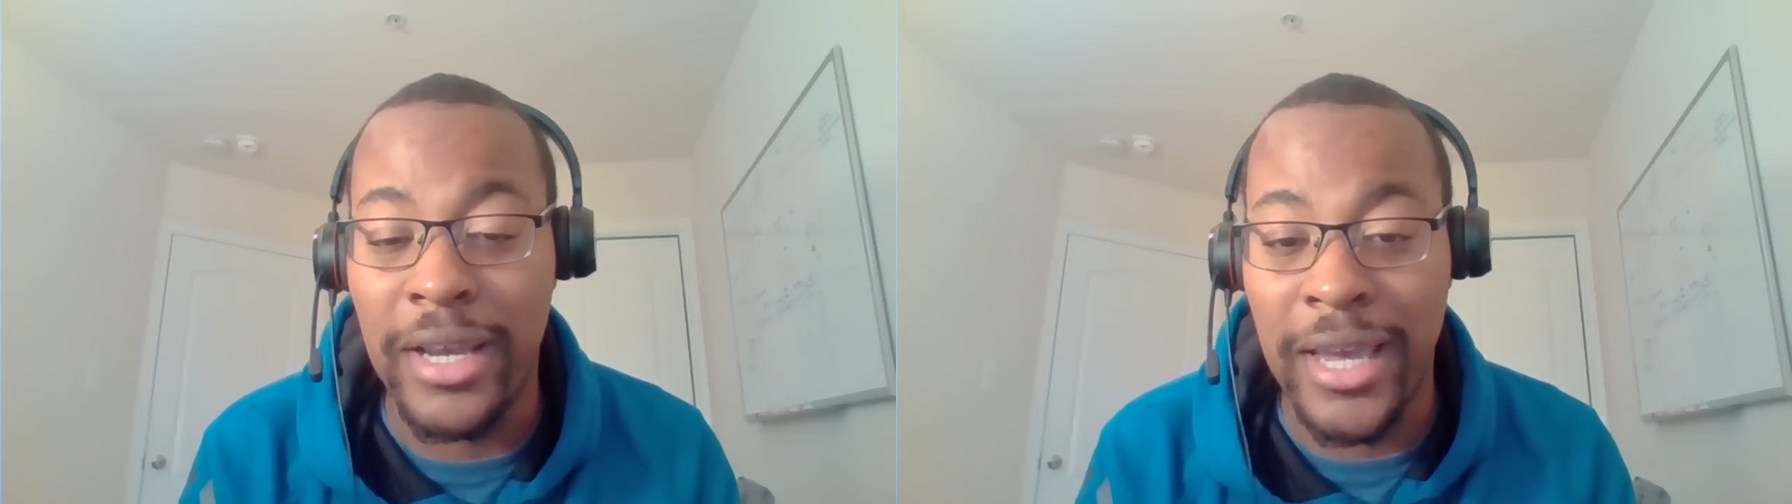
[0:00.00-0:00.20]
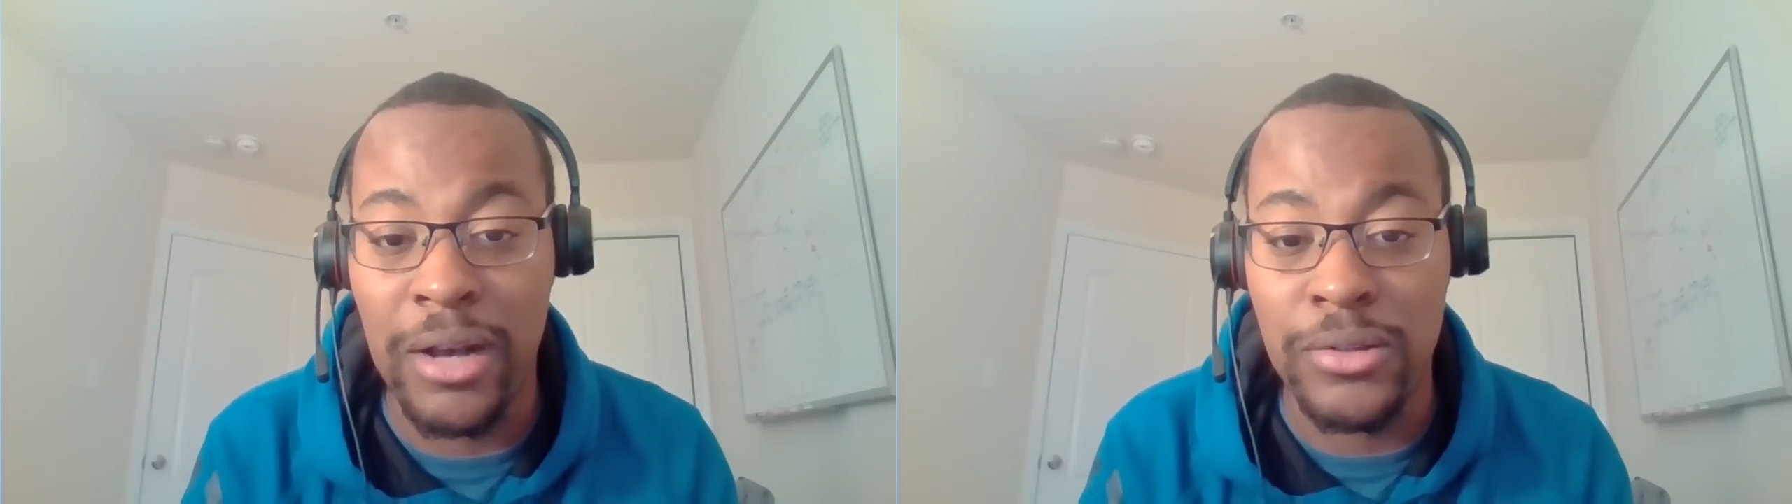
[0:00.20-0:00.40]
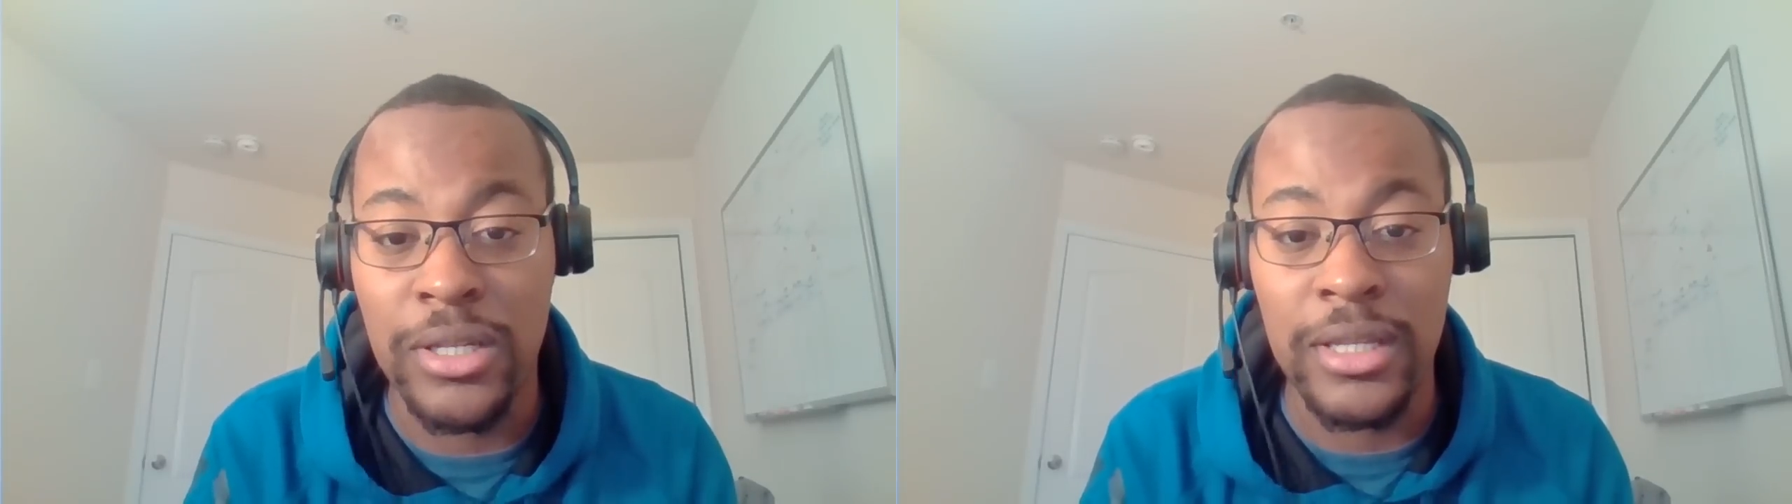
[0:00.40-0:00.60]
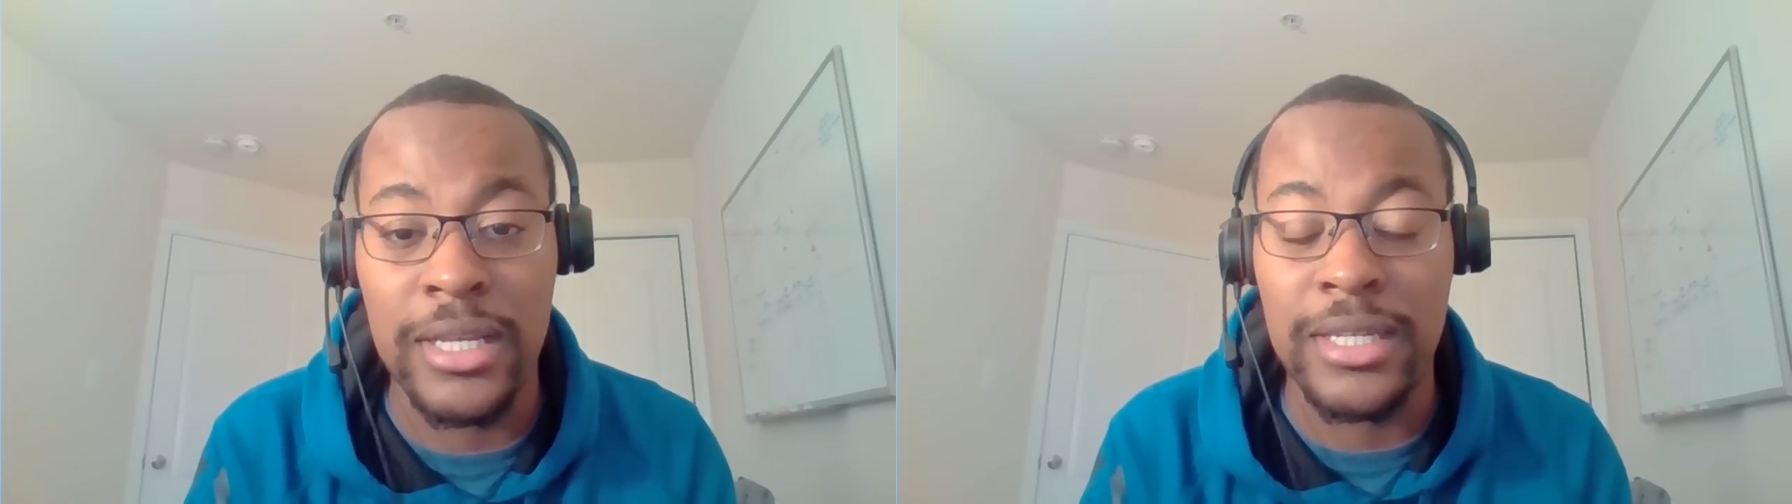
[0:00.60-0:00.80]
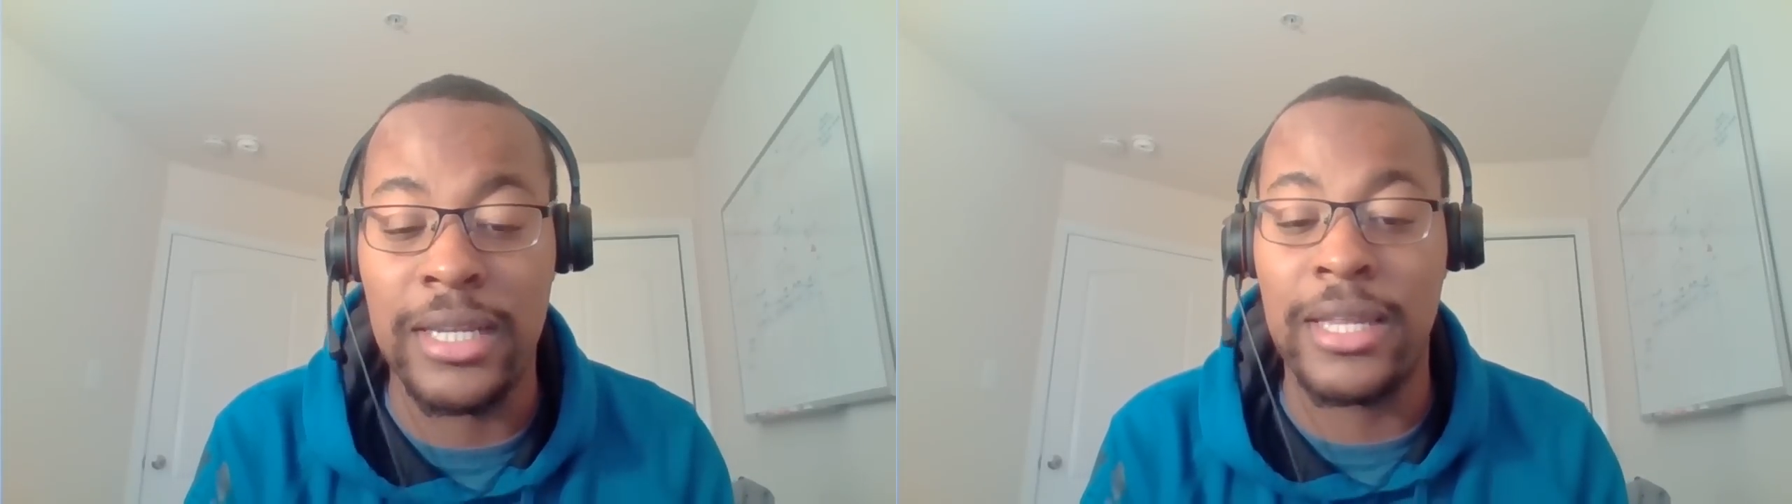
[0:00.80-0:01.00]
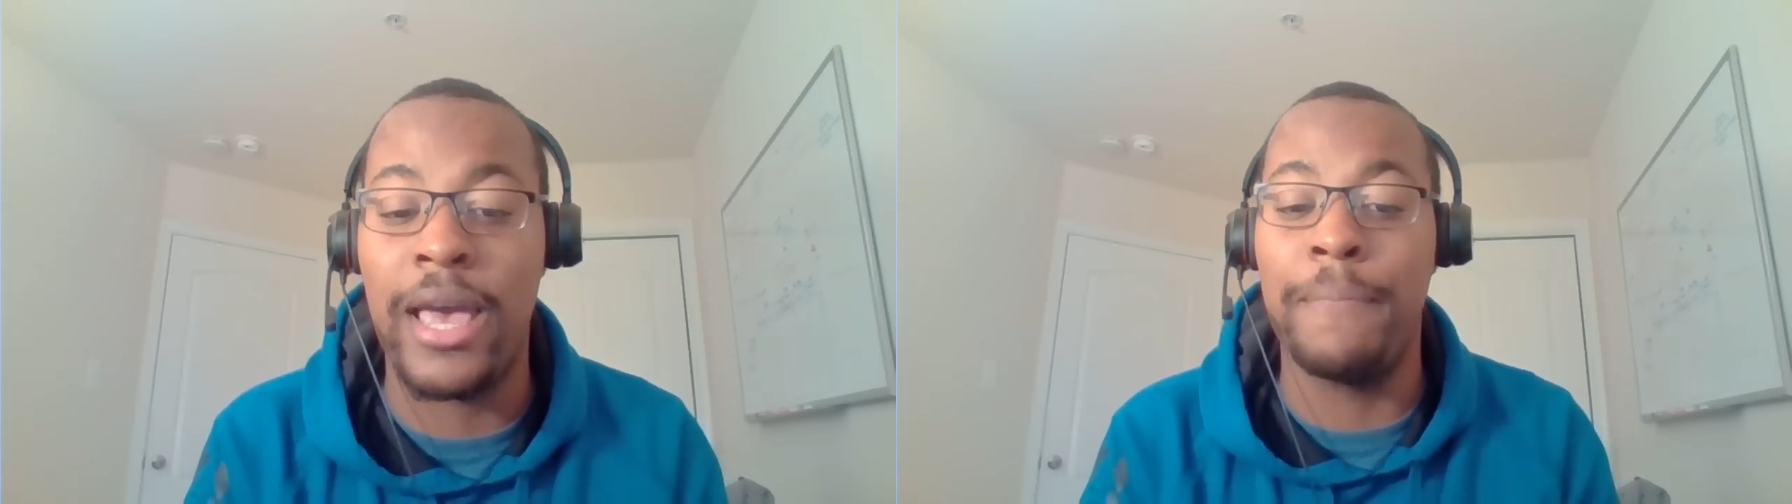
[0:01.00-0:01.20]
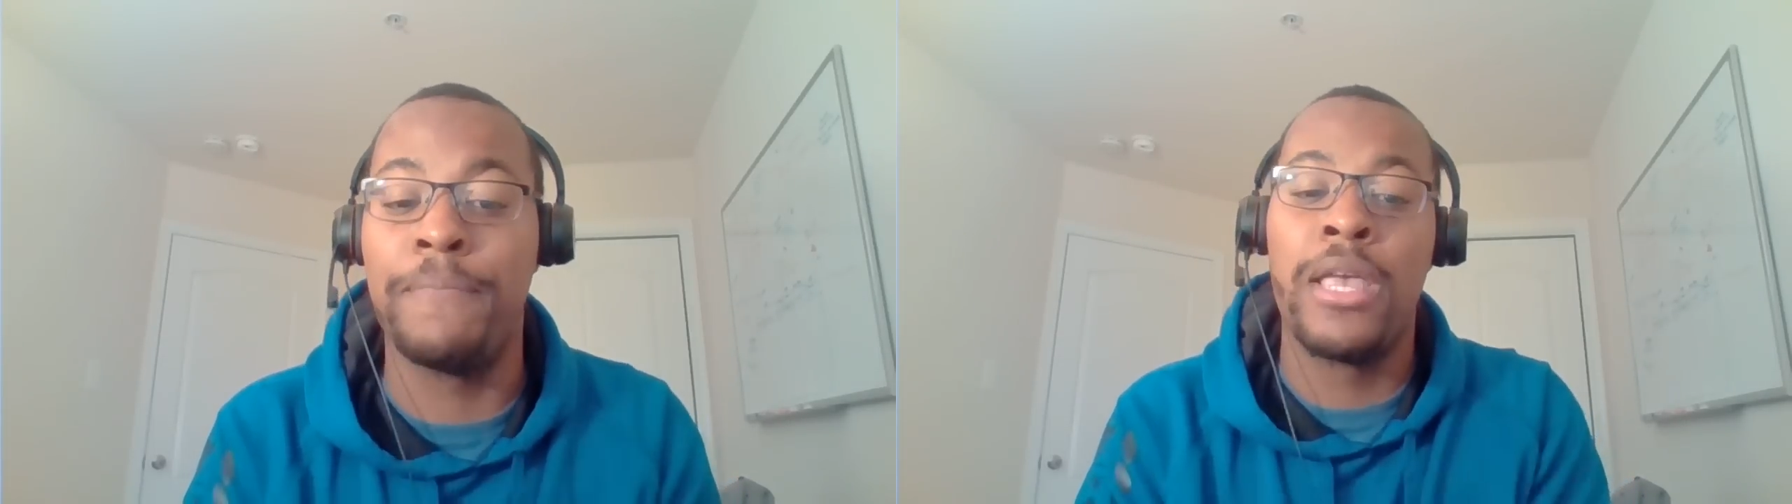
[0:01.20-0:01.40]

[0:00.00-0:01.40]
accounts and things like that.